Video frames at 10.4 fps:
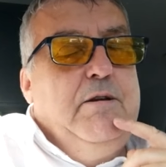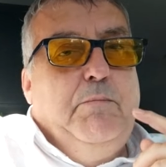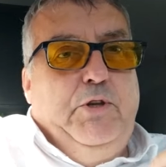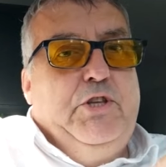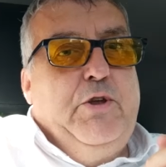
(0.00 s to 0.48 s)

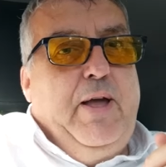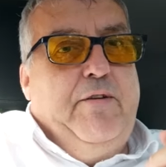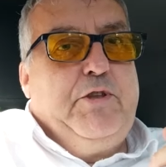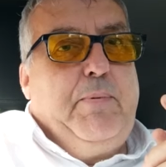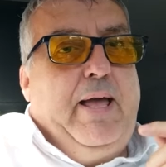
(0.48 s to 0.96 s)
but you do
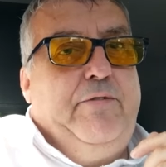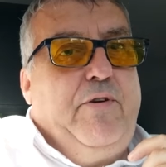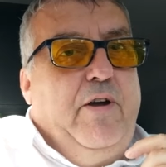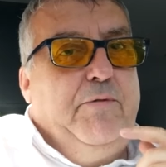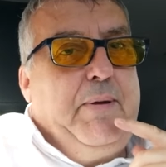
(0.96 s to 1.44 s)
have to pay
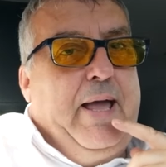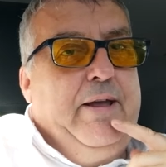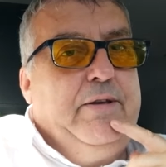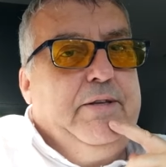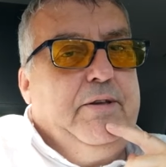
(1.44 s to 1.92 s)

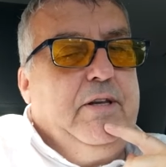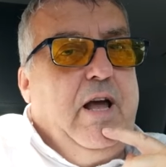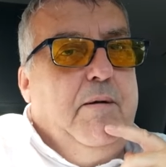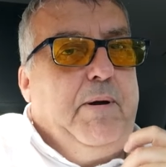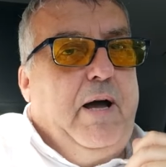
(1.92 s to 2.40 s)
£5
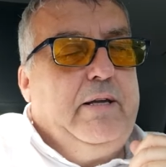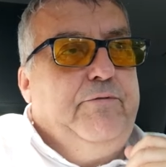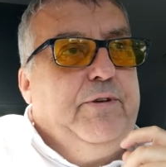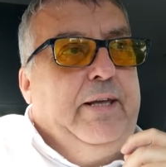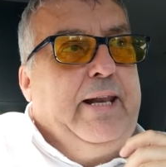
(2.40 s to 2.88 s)
car
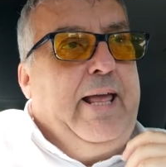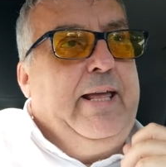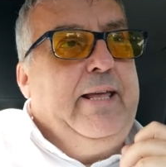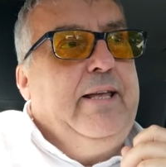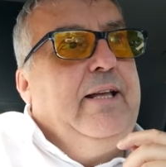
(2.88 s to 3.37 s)
parking fee there.